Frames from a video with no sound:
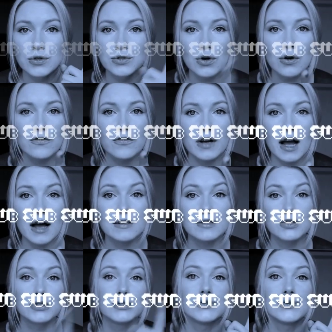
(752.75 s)
Don't forget
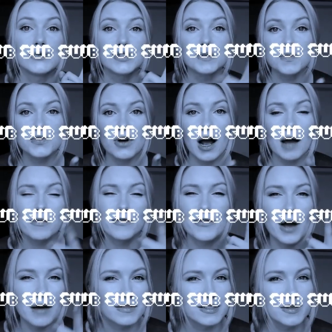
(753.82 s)
to subscribe if you
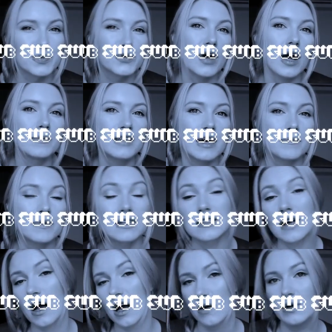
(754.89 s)
haven't subscribed yet, because
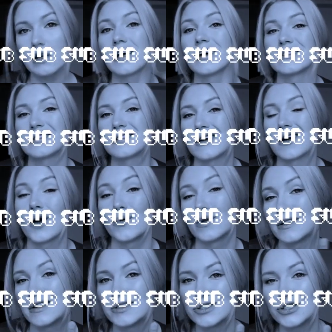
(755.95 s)
I would like to take our
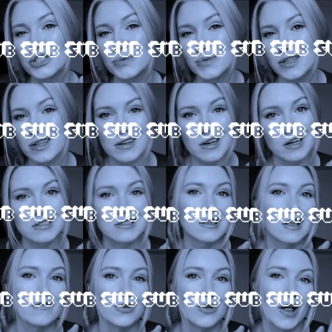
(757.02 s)
relationship to the next
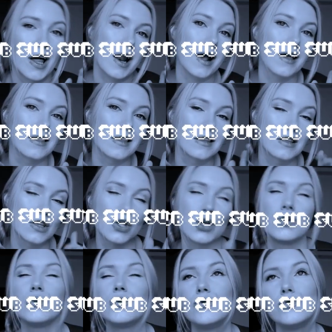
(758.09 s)
level, and I think
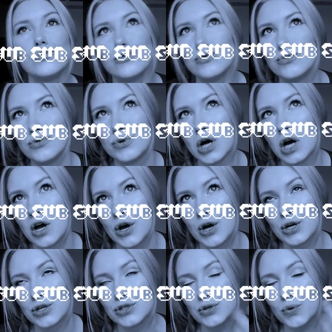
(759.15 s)
you
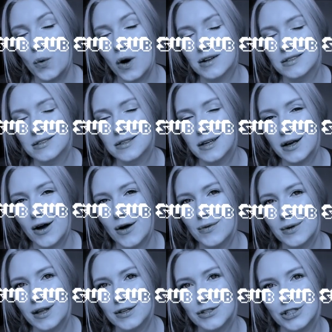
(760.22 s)
should want to take our
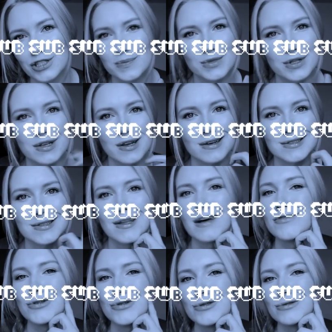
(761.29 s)
relationship to the next
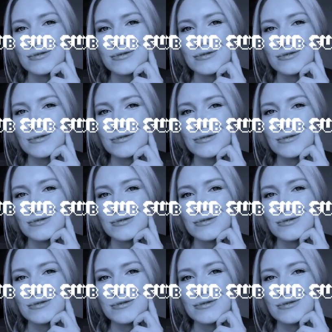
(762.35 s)
level.